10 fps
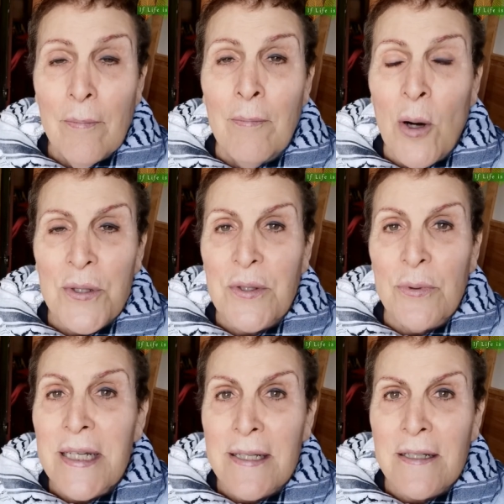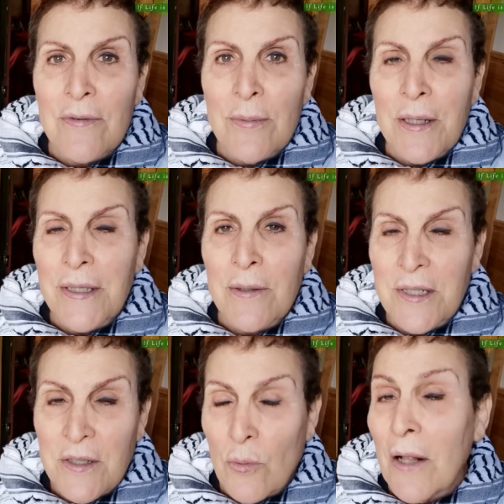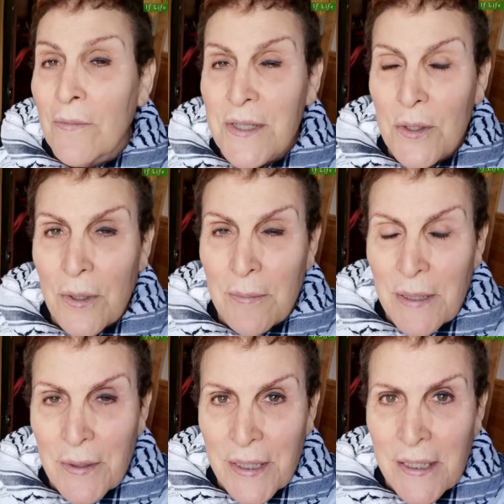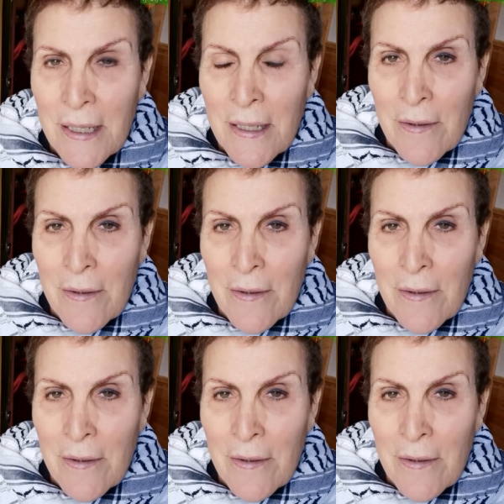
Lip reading: most recent of the building. It was a 12-story building